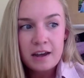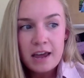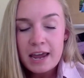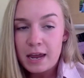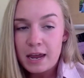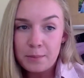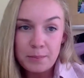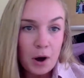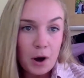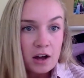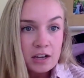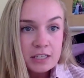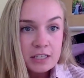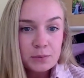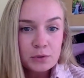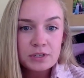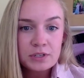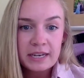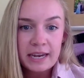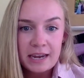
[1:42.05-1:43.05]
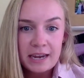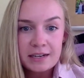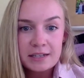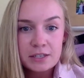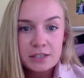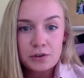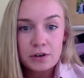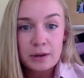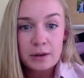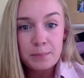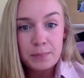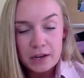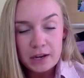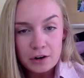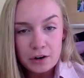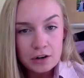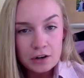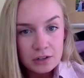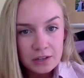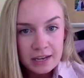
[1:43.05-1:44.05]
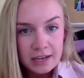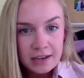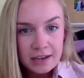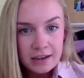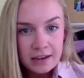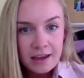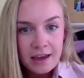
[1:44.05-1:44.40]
impossible to answer empirically